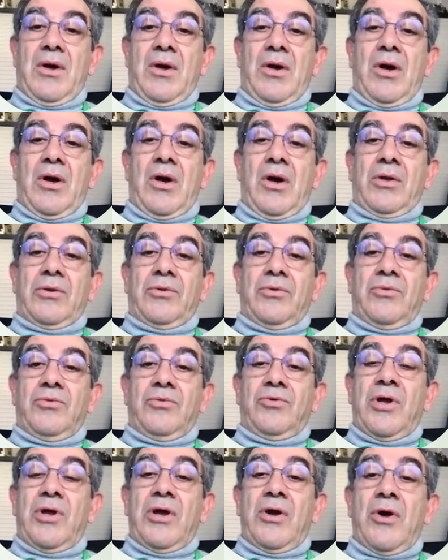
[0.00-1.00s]

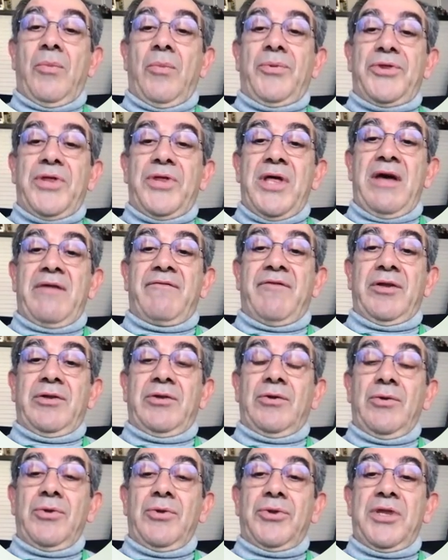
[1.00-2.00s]
the observer
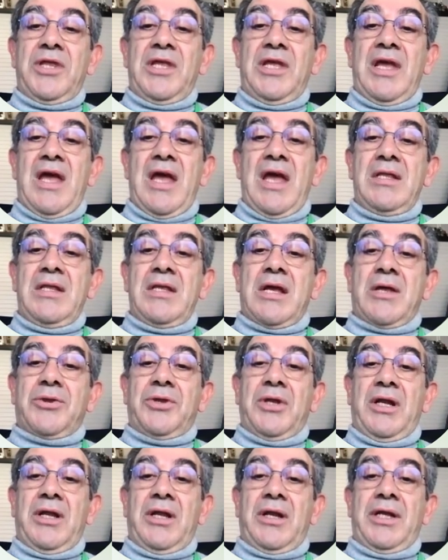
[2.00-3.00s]
don't see any
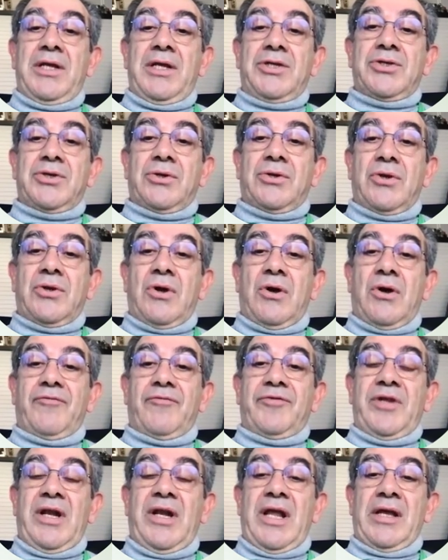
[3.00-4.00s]
acceleration
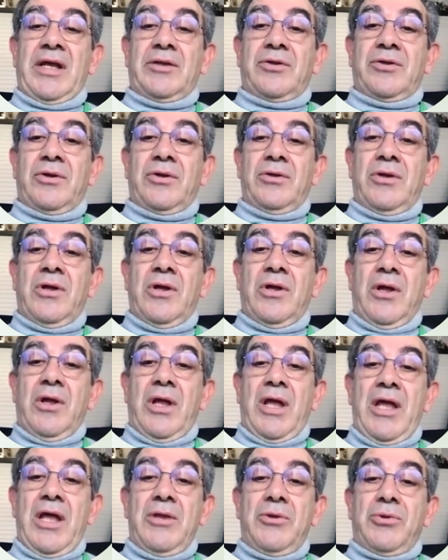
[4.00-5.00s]
of the electron,
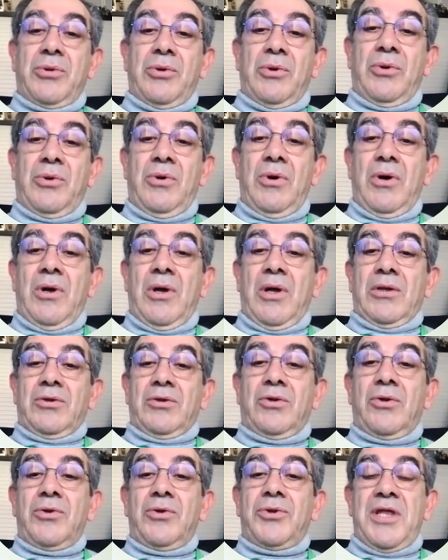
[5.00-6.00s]
and so
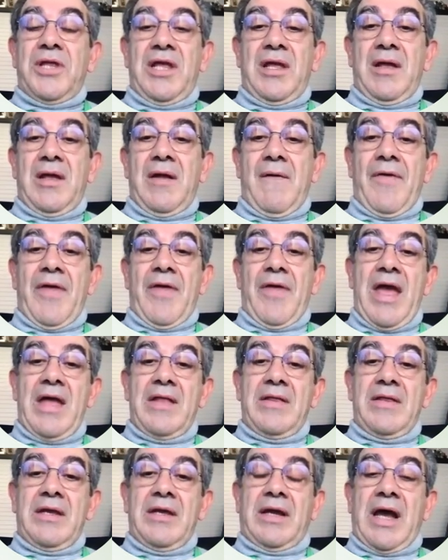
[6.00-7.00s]
don't see
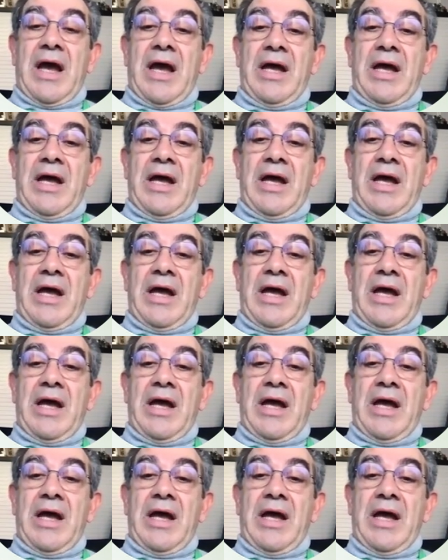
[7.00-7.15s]
any